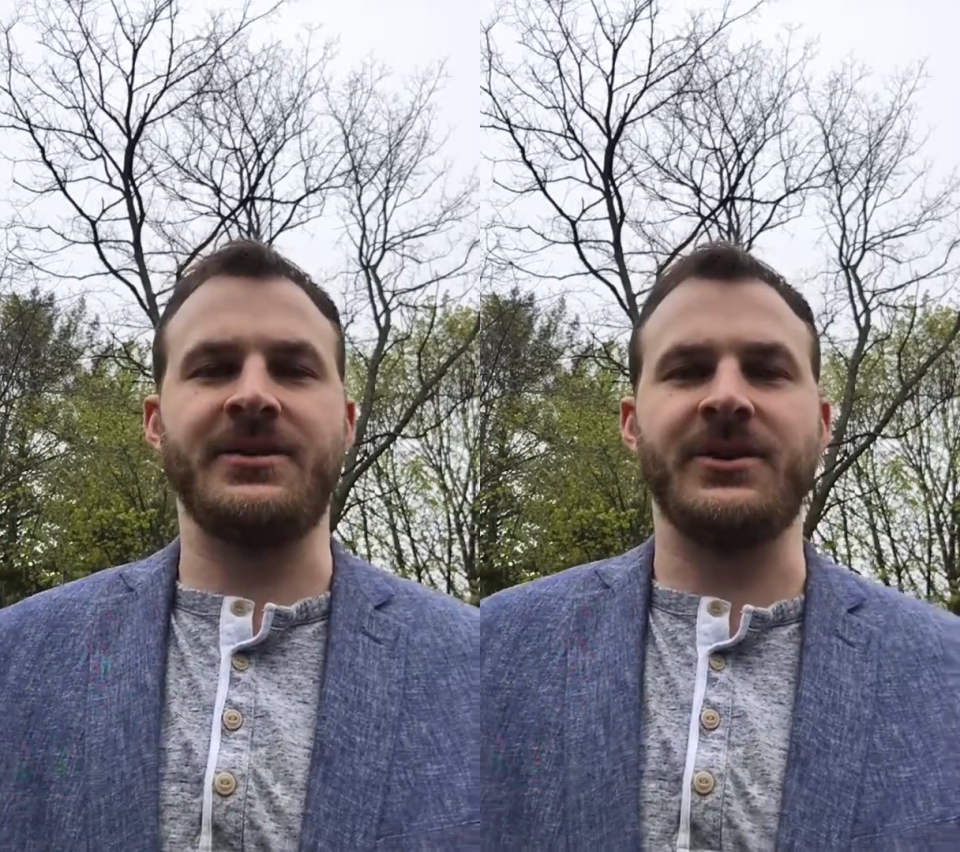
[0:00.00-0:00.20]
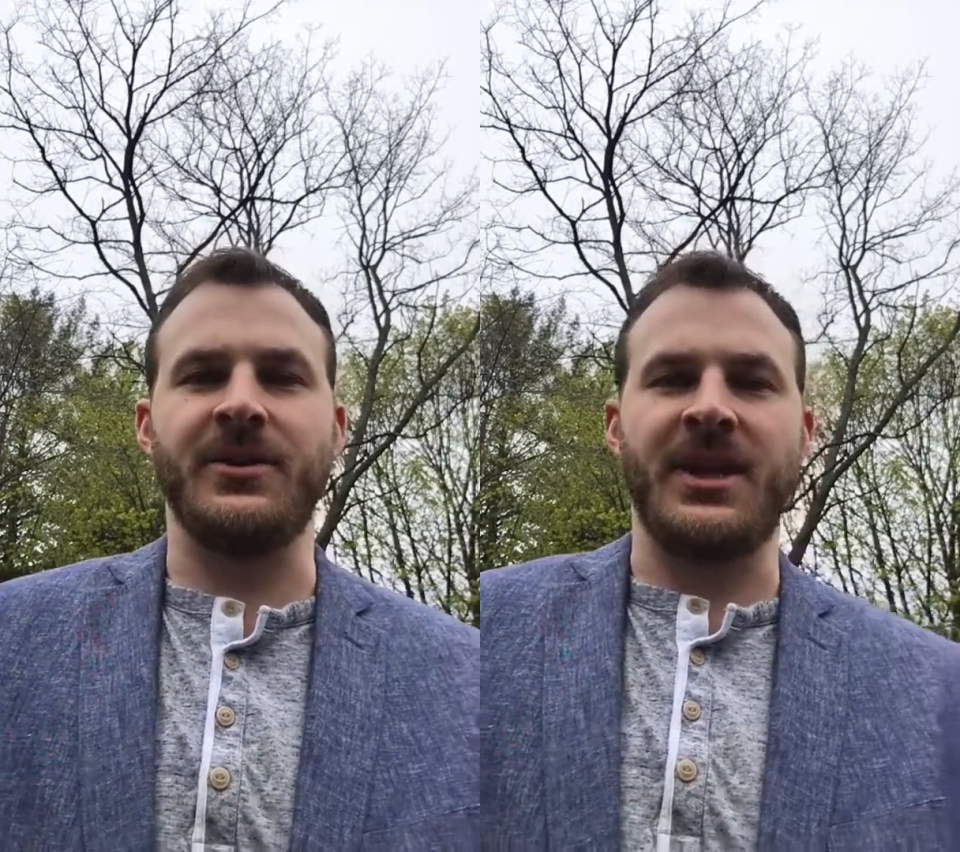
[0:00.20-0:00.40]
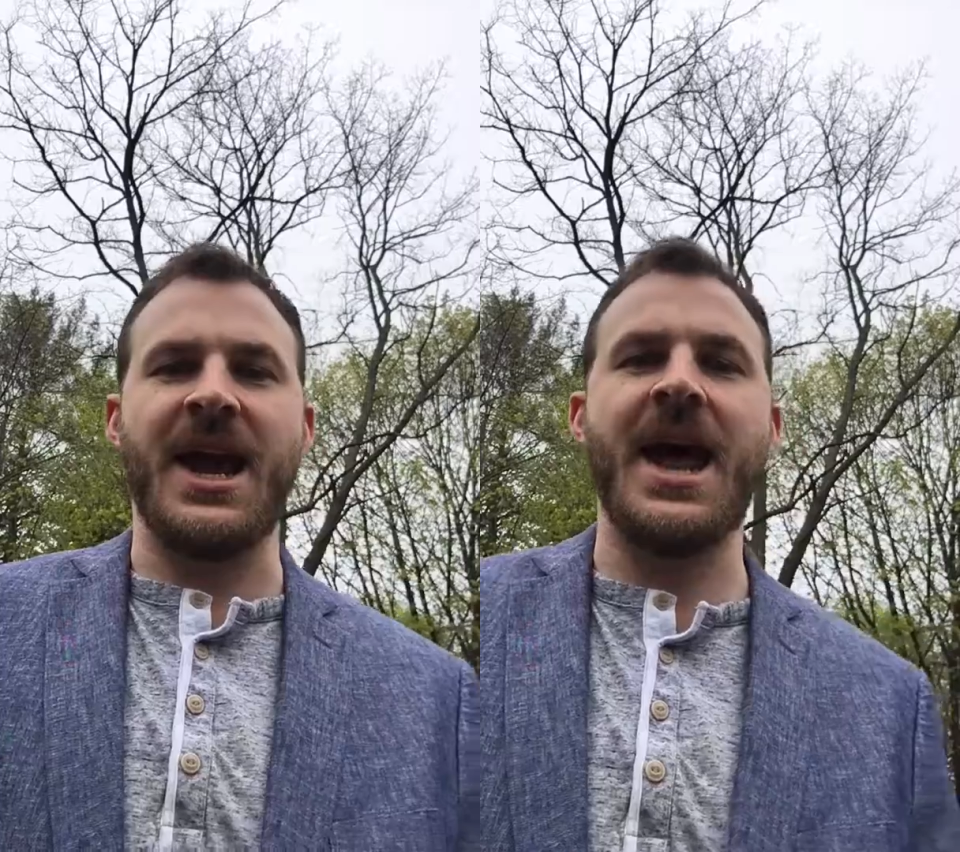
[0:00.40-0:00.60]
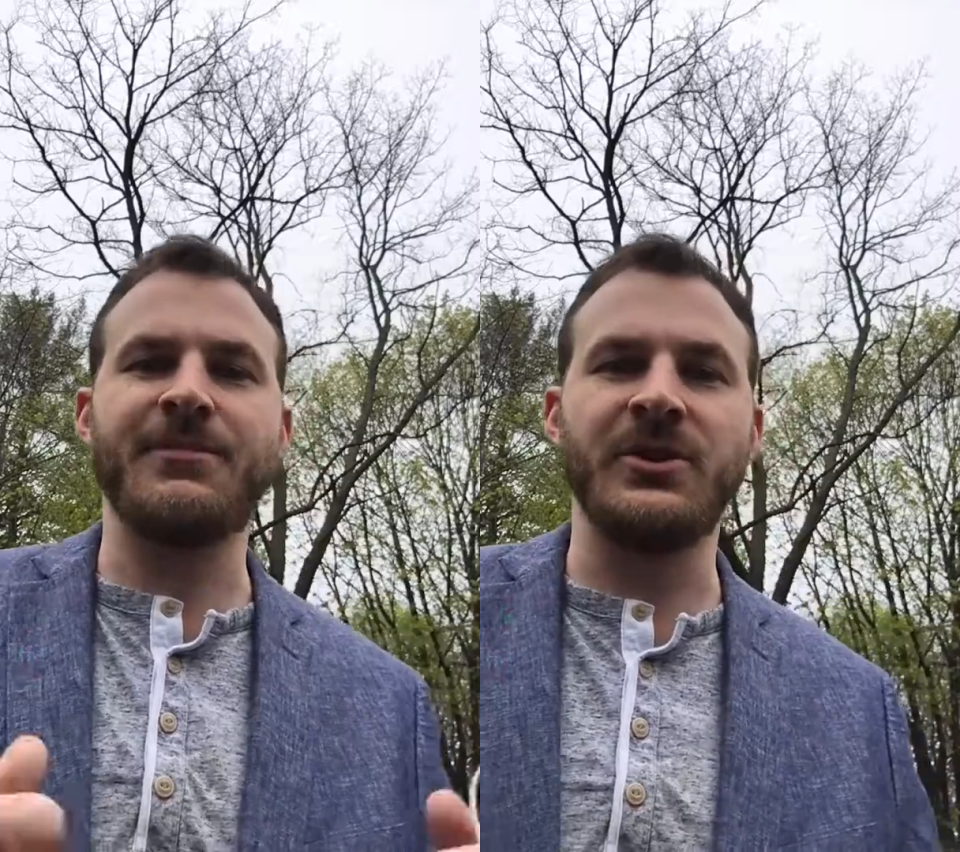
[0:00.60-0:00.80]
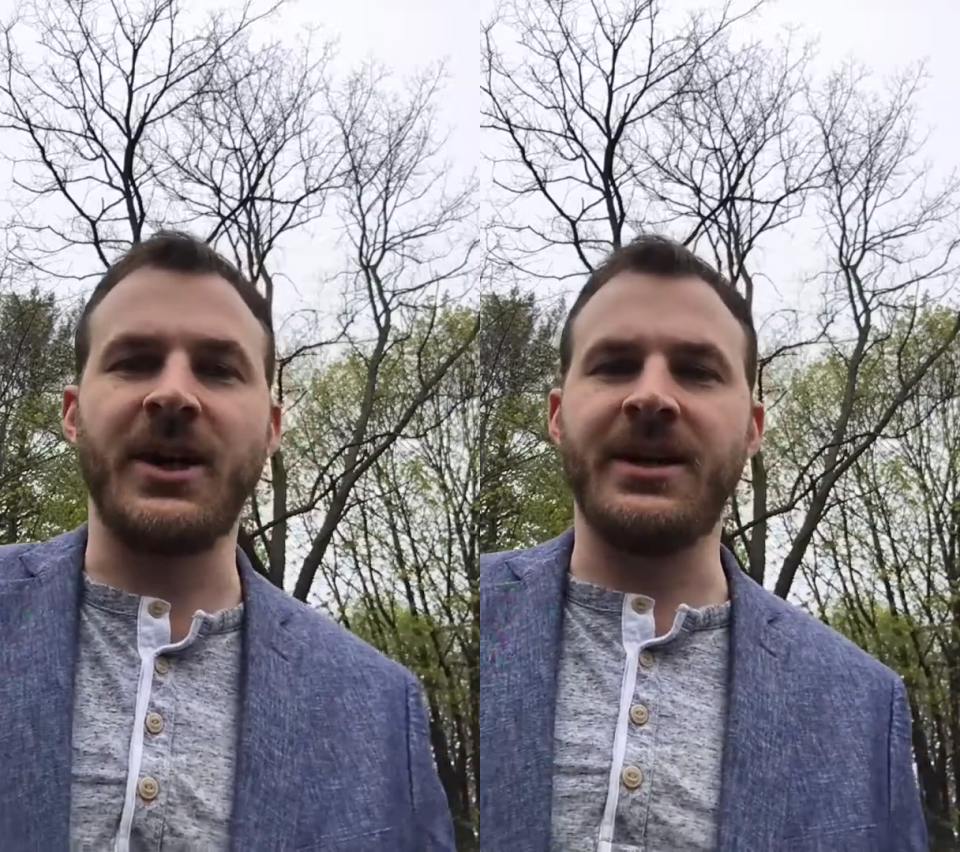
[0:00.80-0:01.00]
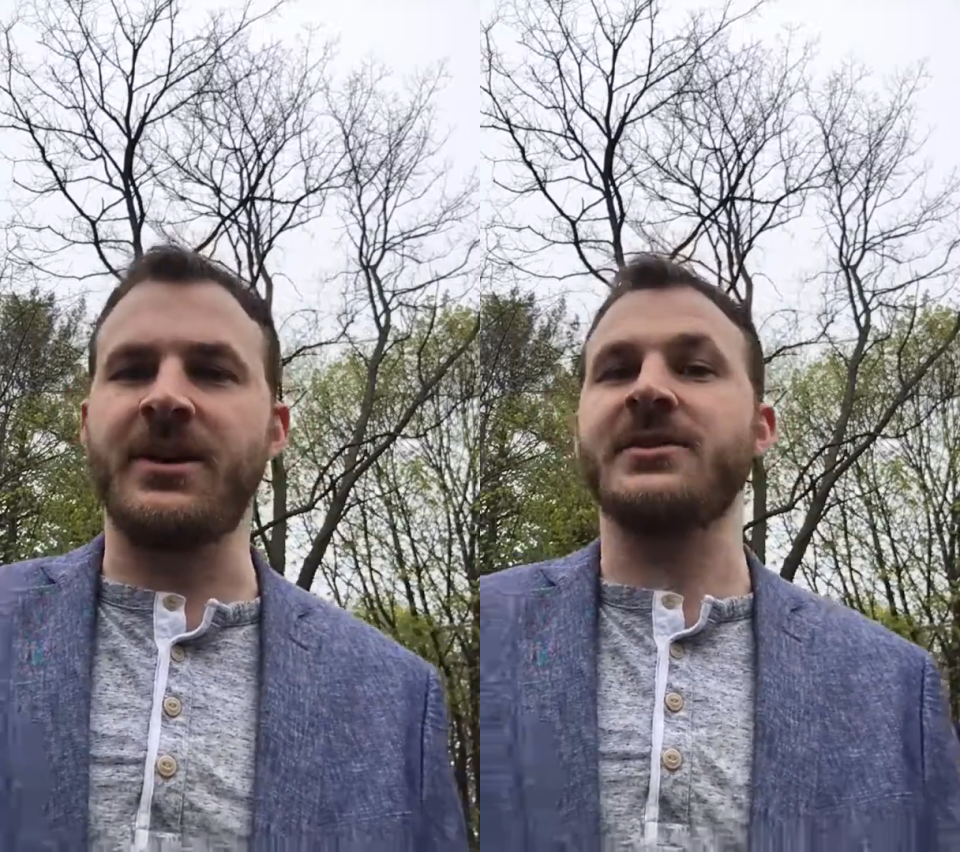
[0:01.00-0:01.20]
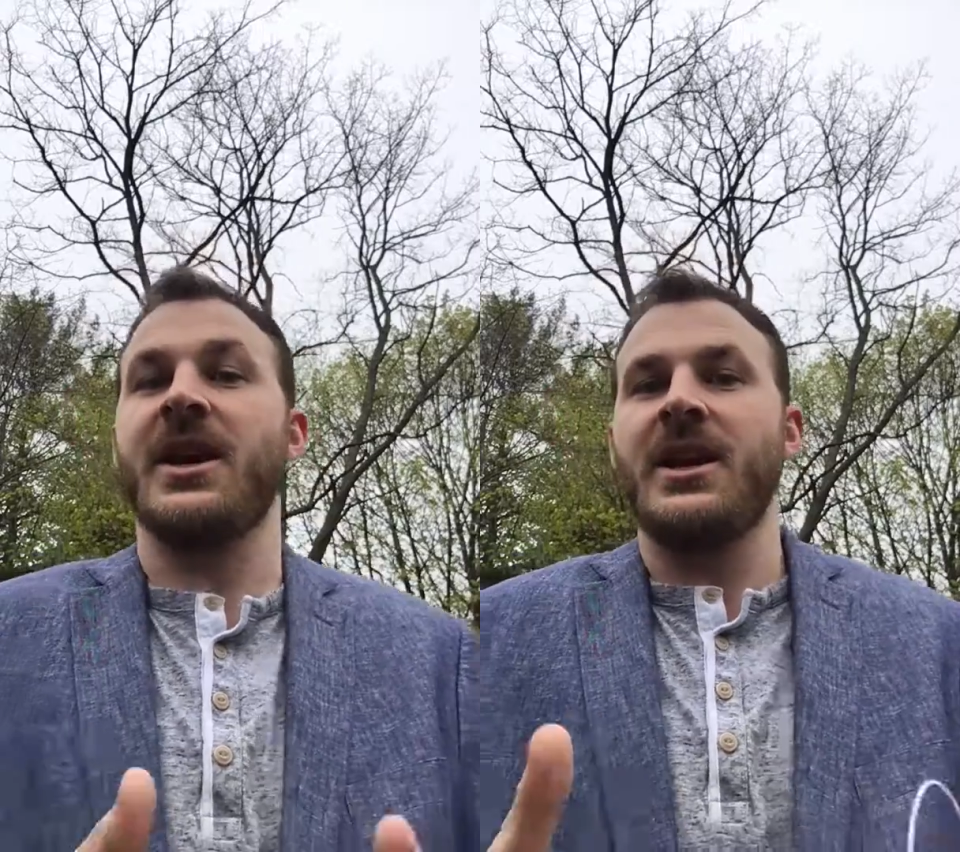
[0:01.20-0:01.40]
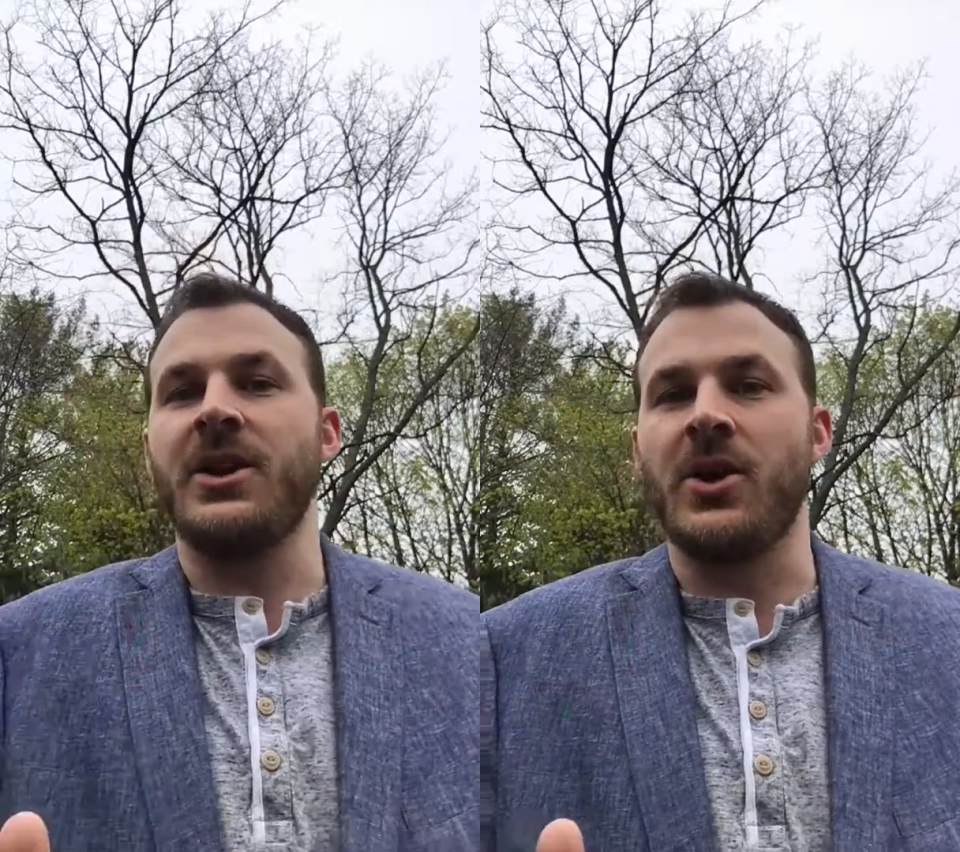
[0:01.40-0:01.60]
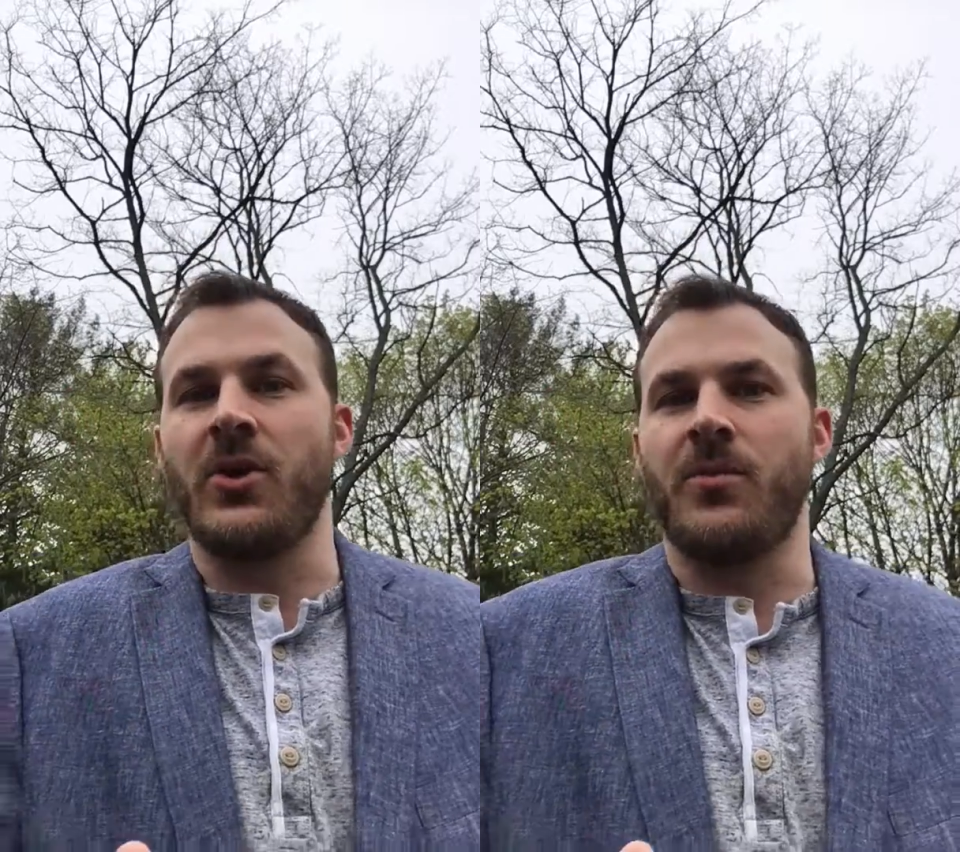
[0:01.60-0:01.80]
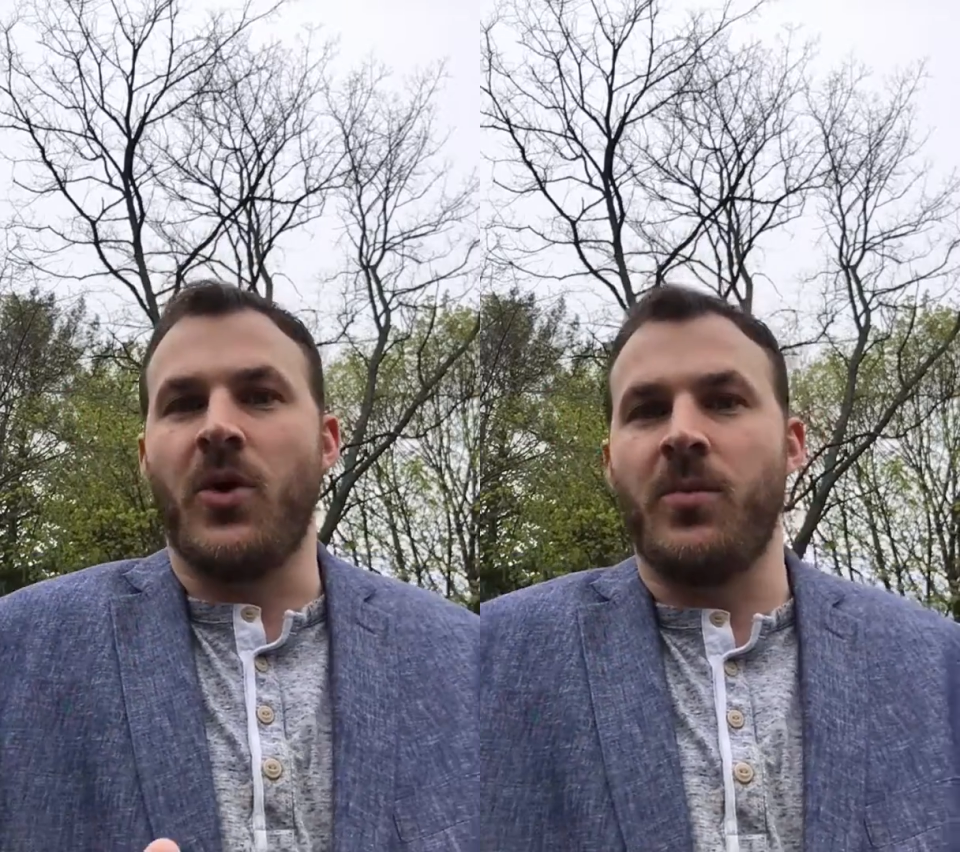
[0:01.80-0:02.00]
So the absolute idea is I need to
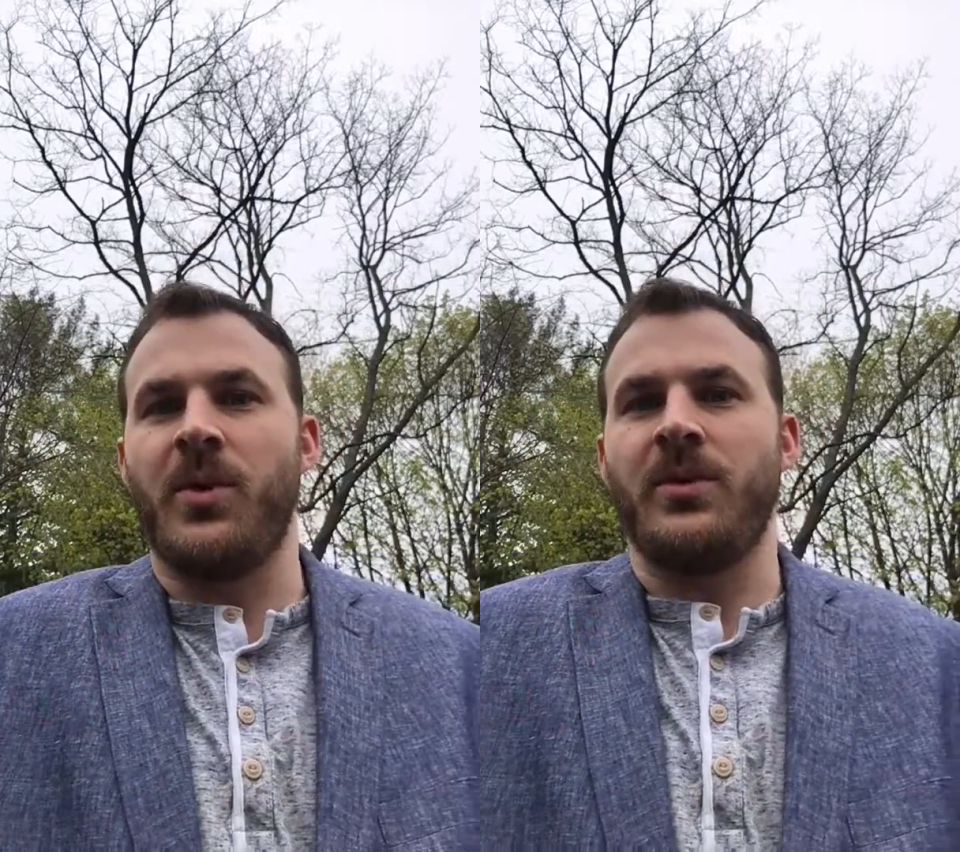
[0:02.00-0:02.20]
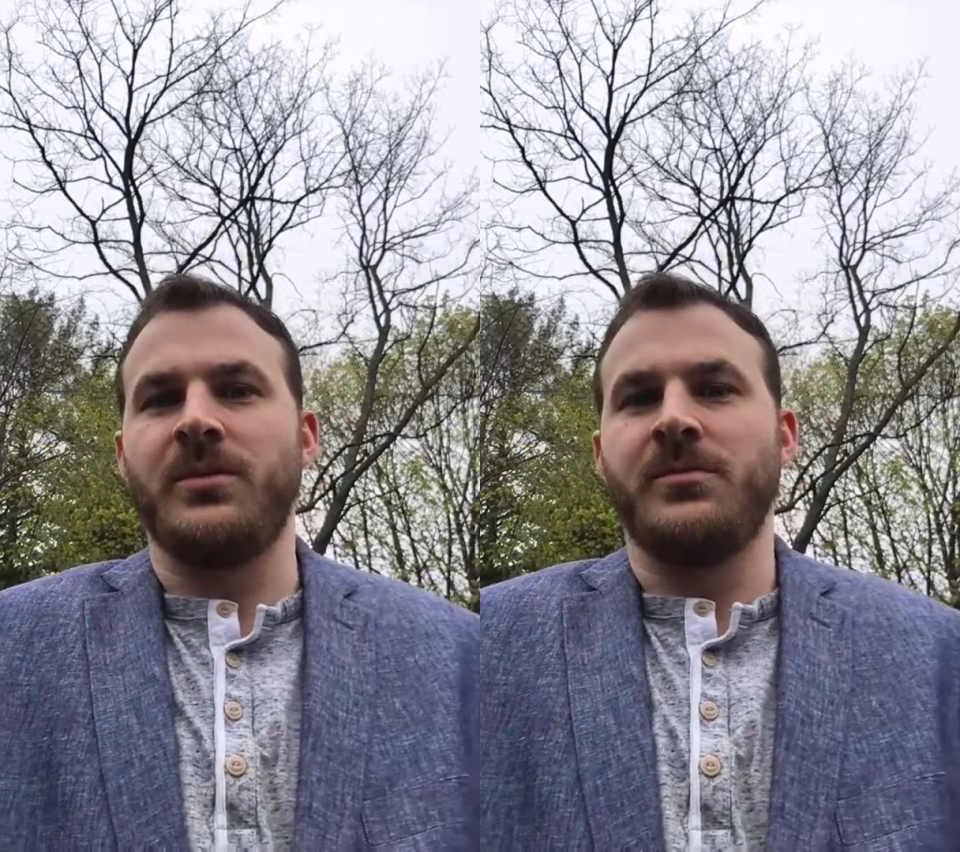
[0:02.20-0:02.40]
go mobile,